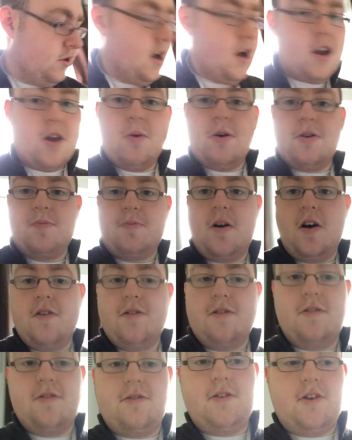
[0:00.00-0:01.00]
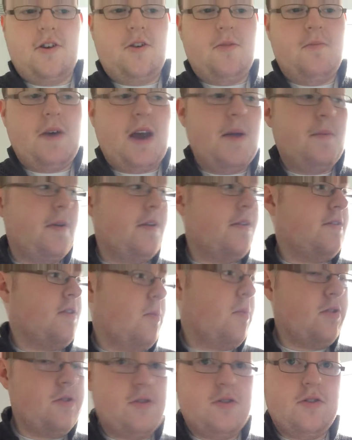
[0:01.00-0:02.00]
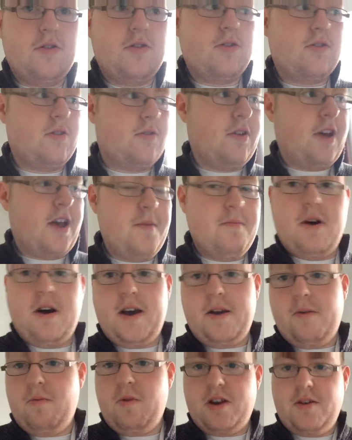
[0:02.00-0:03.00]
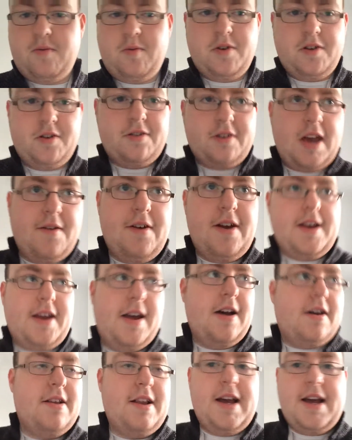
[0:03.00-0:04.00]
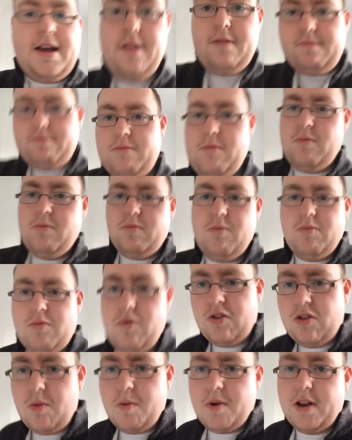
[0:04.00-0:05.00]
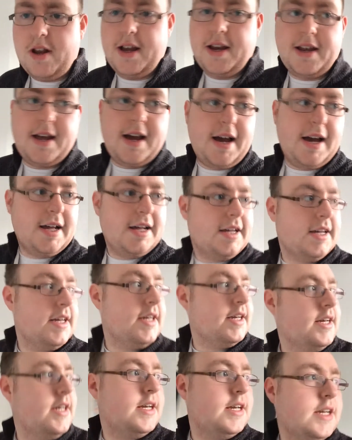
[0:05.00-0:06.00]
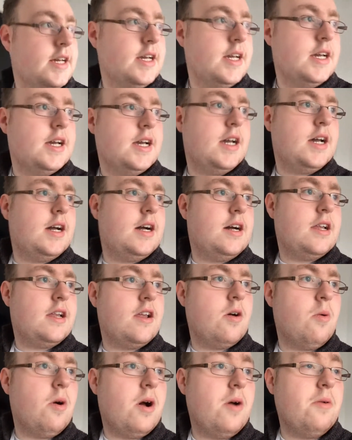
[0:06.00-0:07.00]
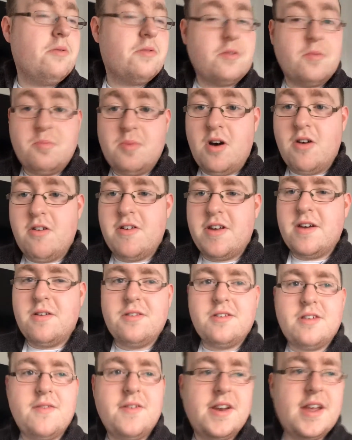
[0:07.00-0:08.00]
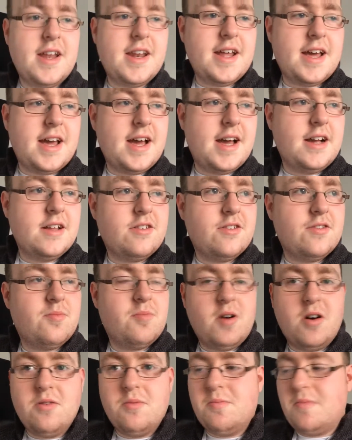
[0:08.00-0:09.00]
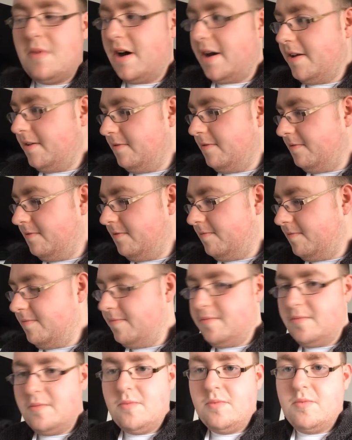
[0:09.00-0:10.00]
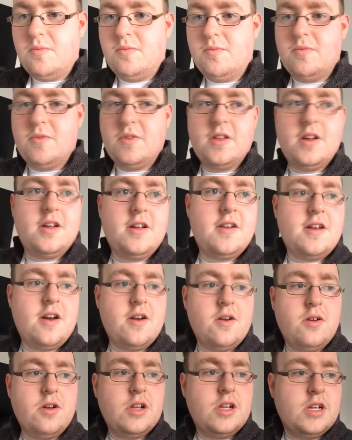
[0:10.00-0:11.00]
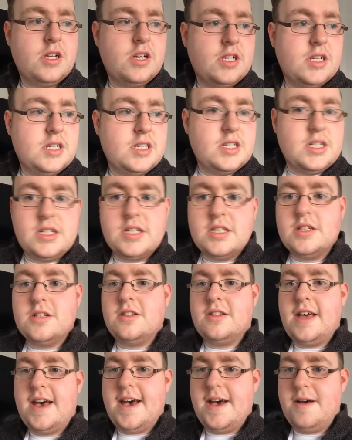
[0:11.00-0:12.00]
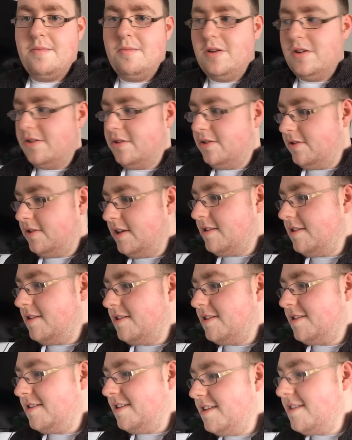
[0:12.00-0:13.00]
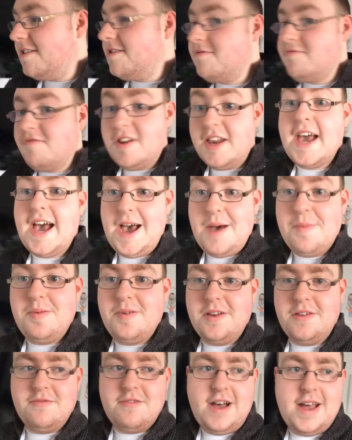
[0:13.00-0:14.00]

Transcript: I don't know what I'm supposed to do. Maybe someone just take my what I want to say right now. That someone like that. I don't know why I was borrowing it or something like that. I just borrowed my. I don't know. Damn, this is really happening